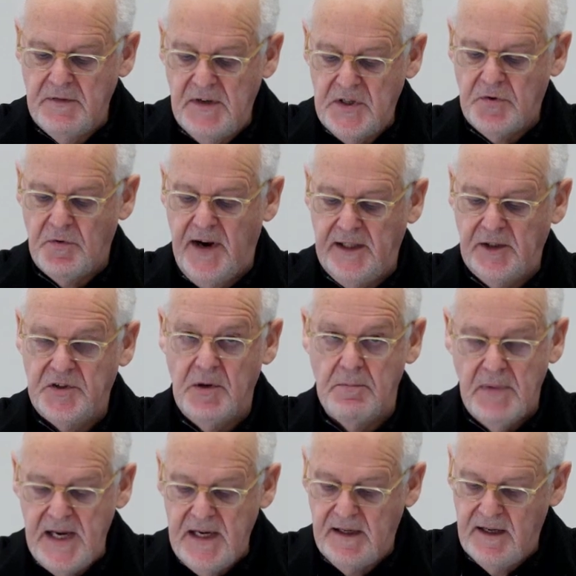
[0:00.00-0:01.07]
of Israel to
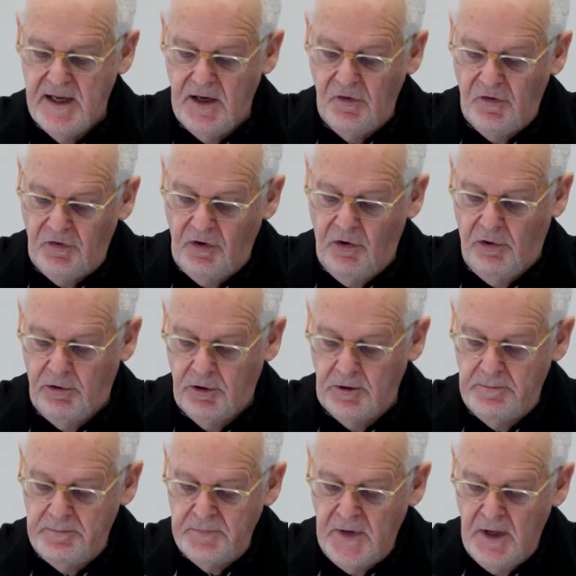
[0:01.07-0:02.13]
meet King
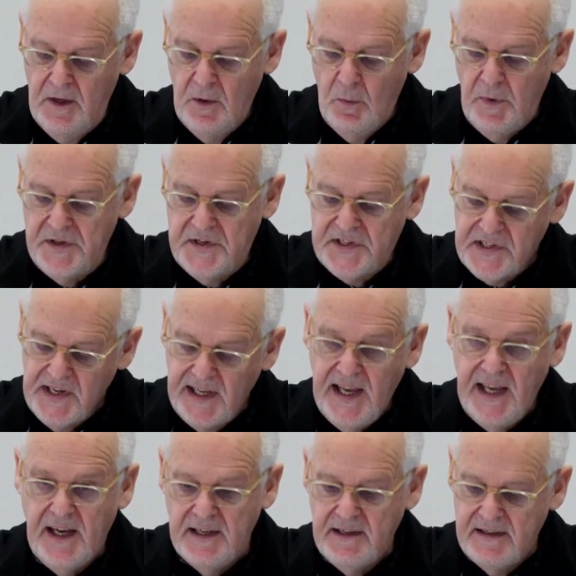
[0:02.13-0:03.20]
Saul, with
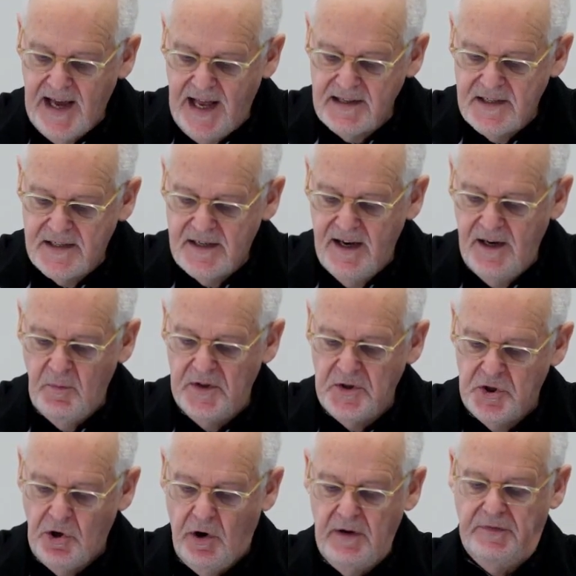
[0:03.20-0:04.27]
singing and dancing, with
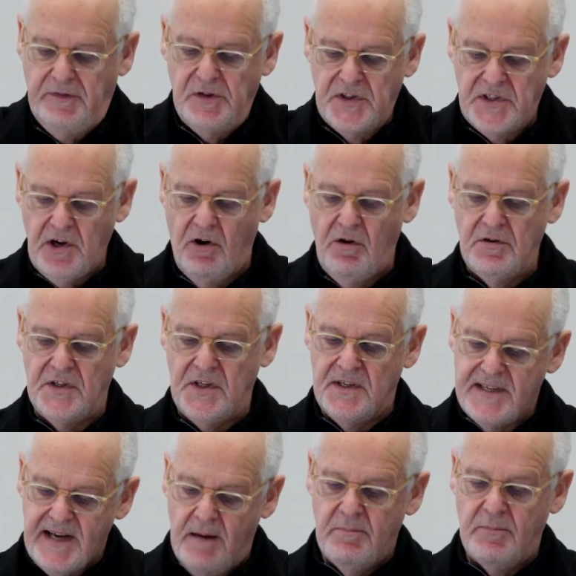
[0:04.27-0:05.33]
joyful songs
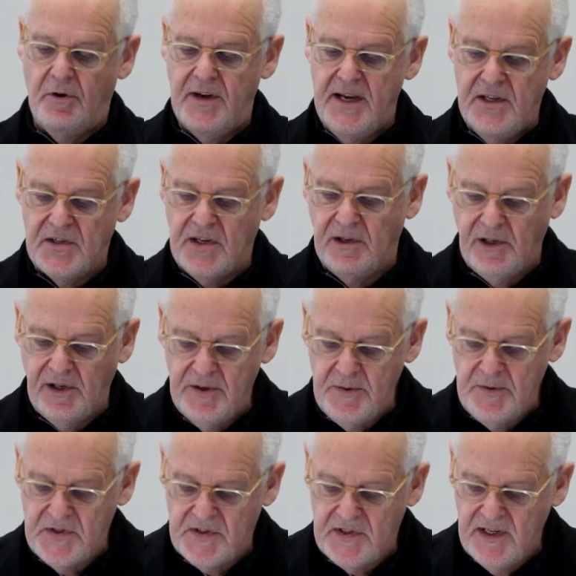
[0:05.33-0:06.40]
and tambourines and
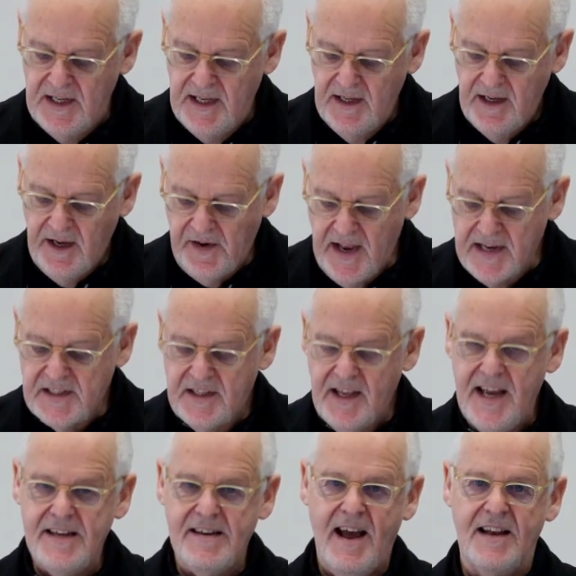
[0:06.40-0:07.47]
lutes, and as
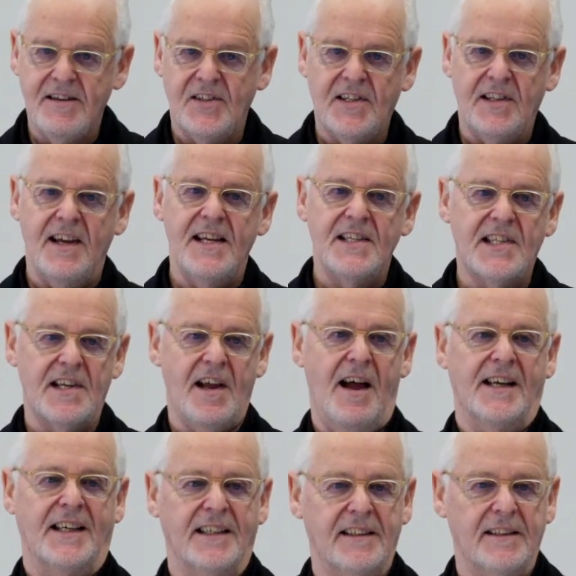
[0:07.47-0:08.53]
they danced, they
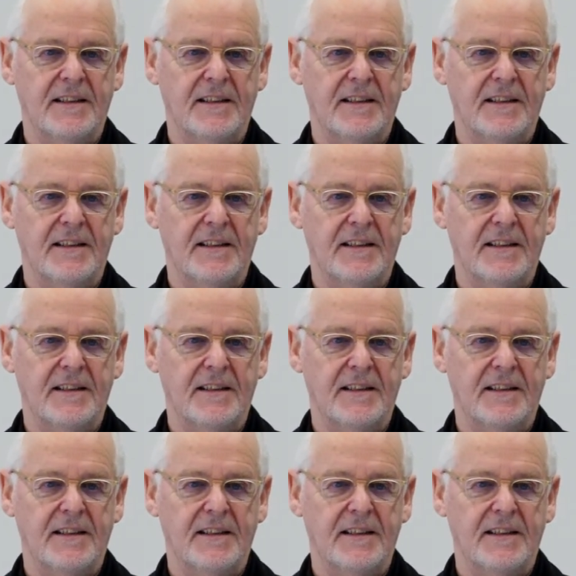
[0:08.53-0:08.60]
sang